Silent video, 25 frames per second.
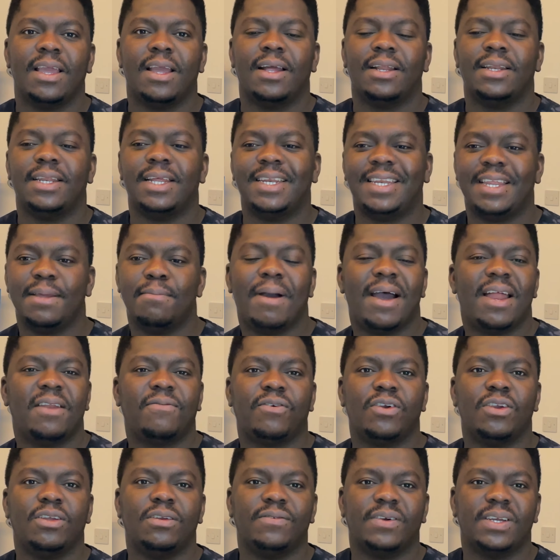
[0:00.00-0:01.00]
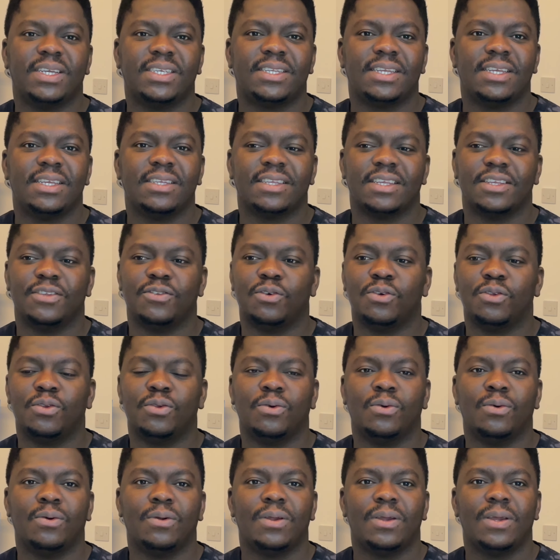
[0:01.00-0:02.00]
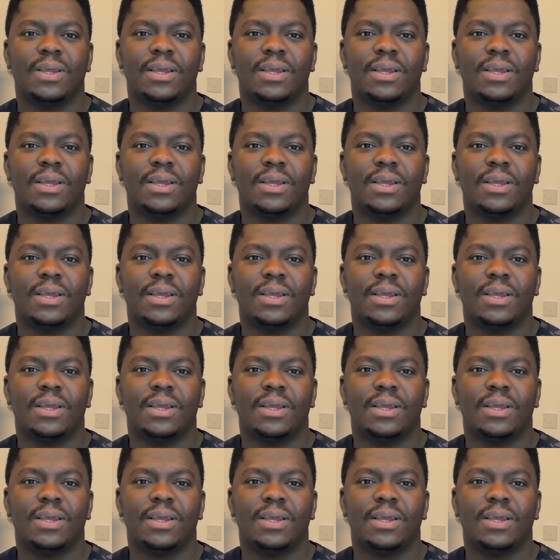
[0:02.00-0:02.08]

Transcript: the demand for universities is going to